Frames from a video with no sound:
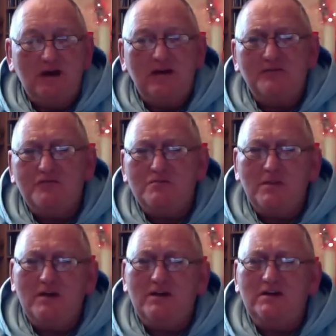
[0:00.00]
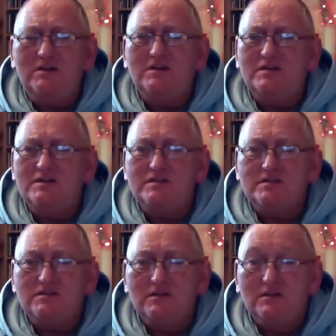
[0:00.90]
And after many
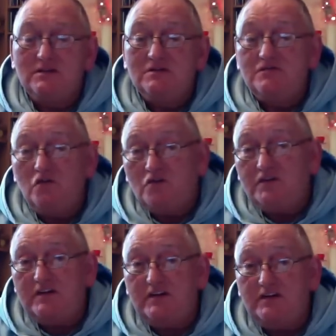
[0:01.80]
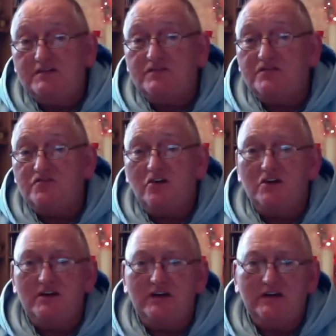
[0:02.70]
years, 40 years of
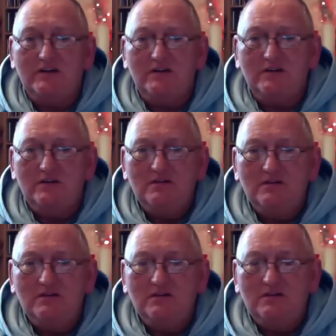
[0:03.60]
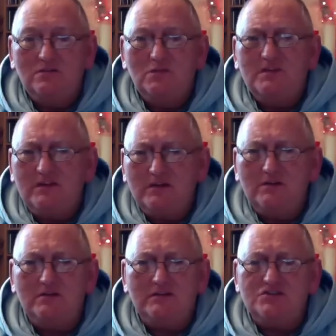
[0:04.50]
struggling with
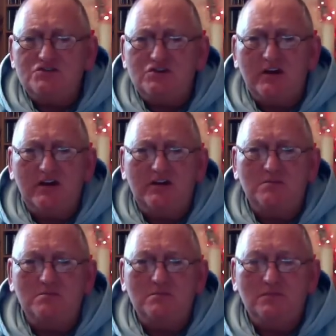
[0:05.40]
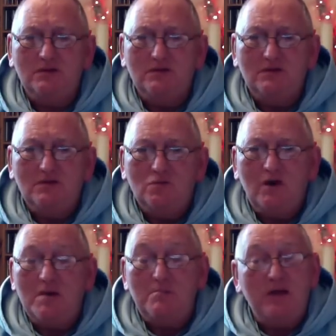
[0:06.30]
guilt and shame,
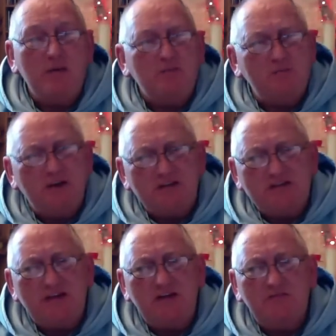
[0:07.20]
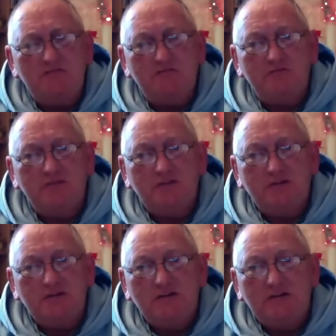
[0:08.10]
where I blamed myself,
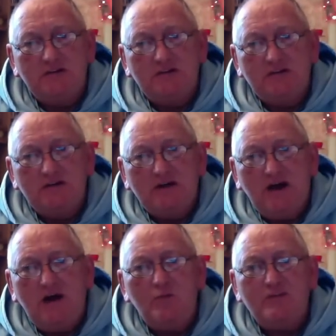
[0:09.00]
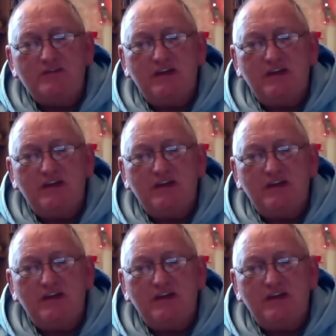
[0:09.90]
I was